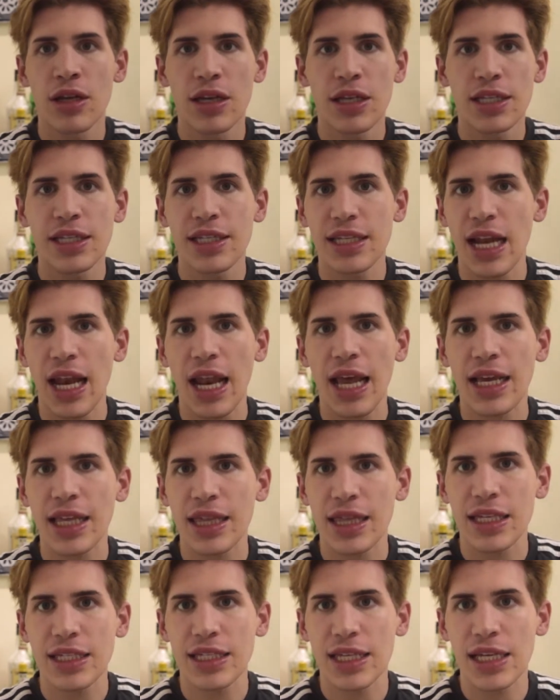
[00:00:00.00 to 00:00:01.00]

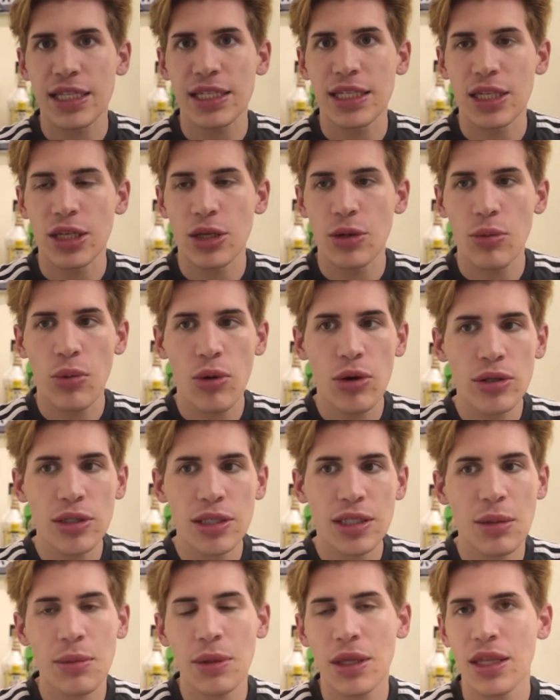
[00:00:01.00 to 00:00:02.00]
select the setting you want,
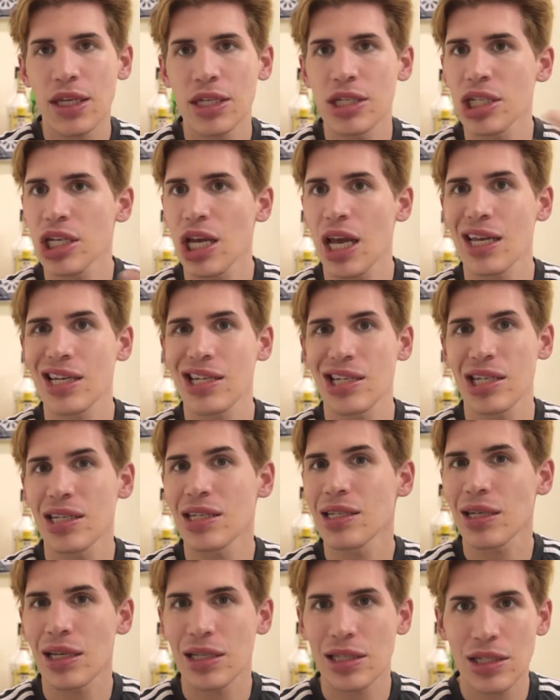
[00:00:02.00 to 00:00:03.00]
something that GHD
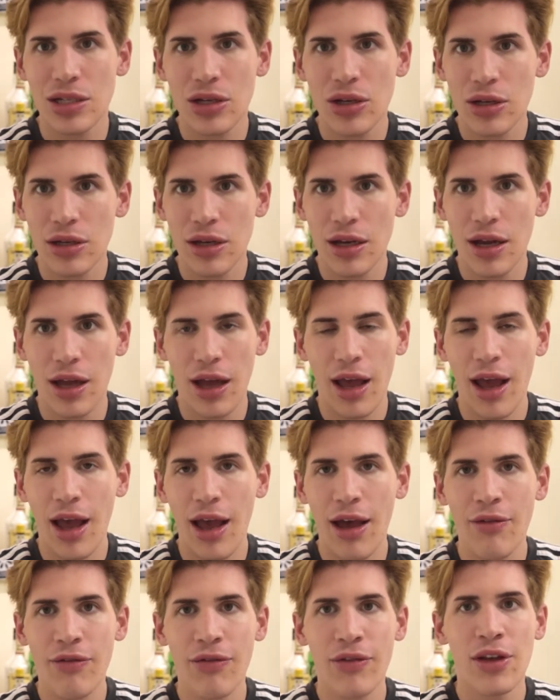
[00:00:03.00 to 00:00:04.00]
doesn't
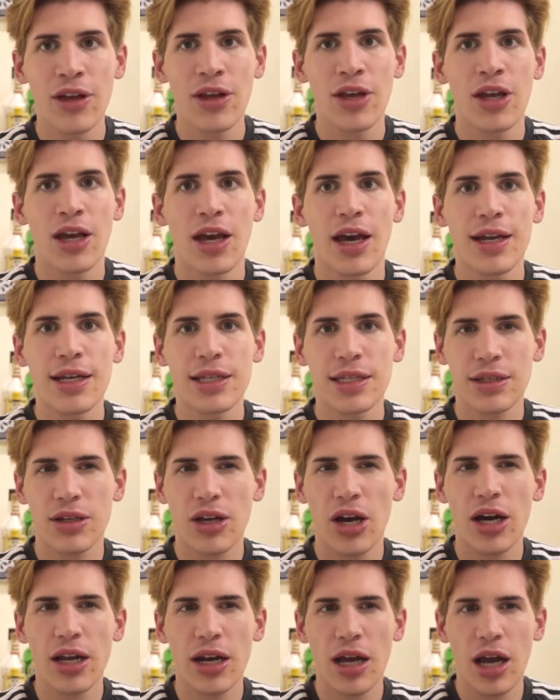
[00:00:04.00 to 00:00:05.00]
have, and it's
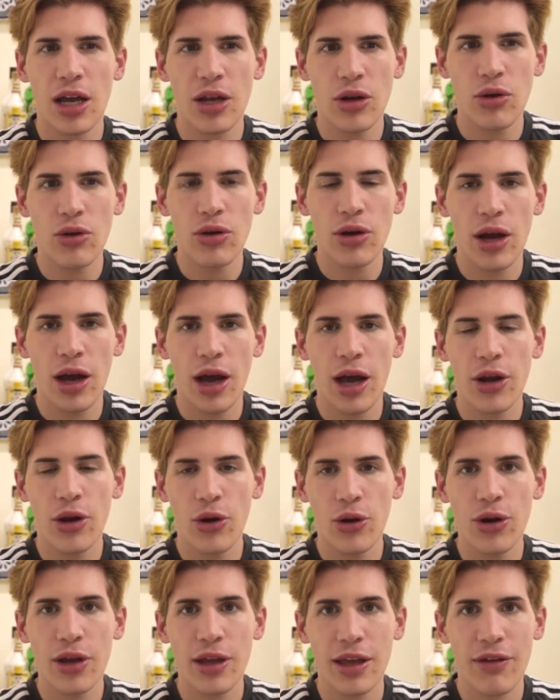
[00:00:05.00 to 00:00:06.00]
kind of
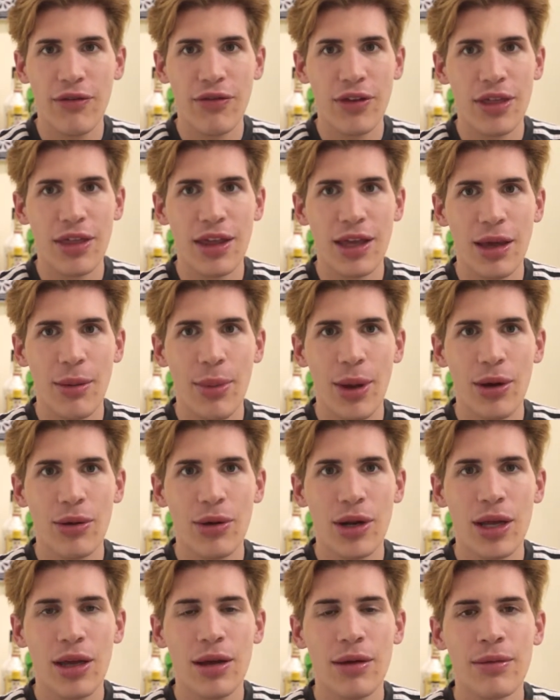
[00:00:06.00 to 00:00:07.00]
annoying if you think
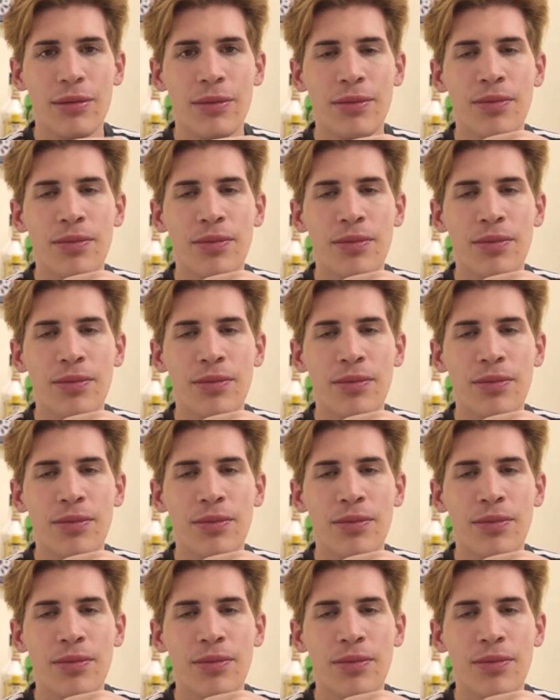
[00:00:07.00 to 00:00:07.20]
about it.